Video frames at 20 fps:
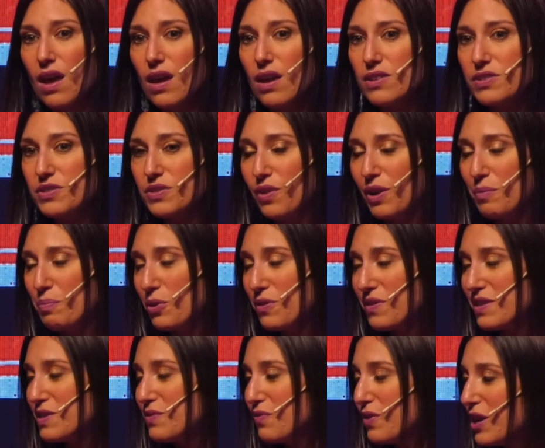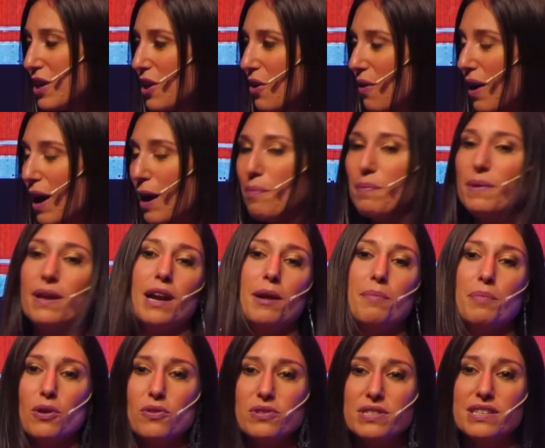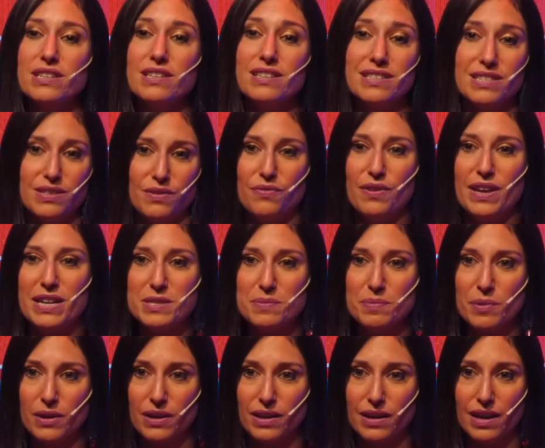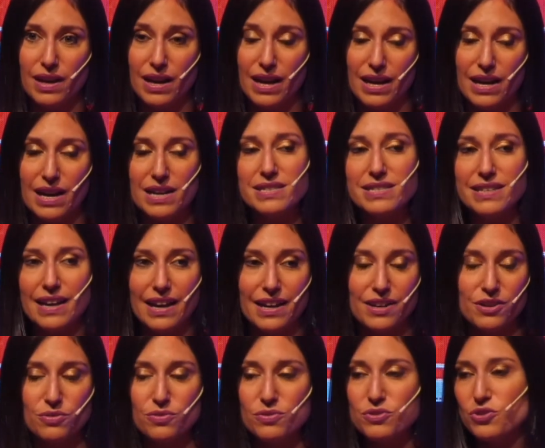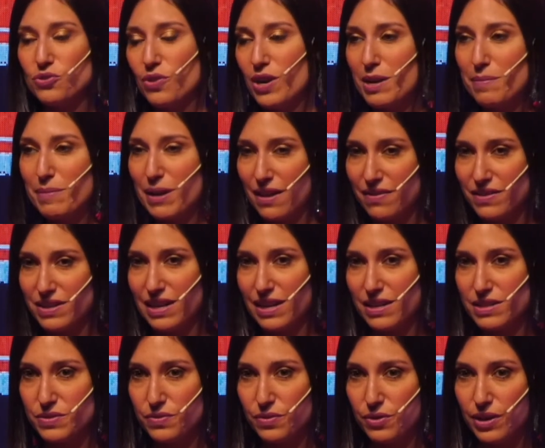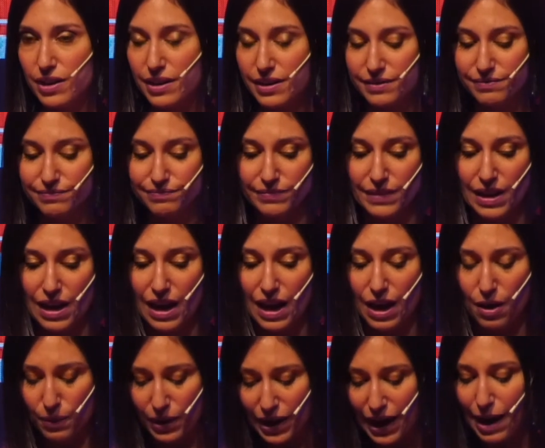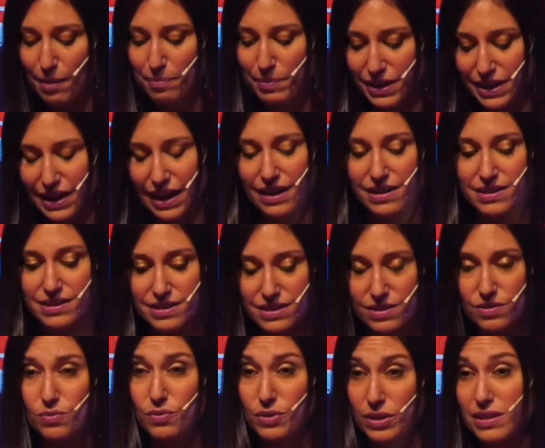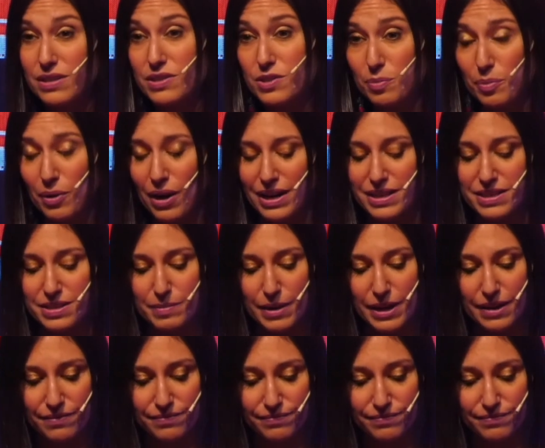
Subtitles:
So I put this video up and I posted it to Facebook and I said, who's joining me on the dance floor? And what happened next really surprised me.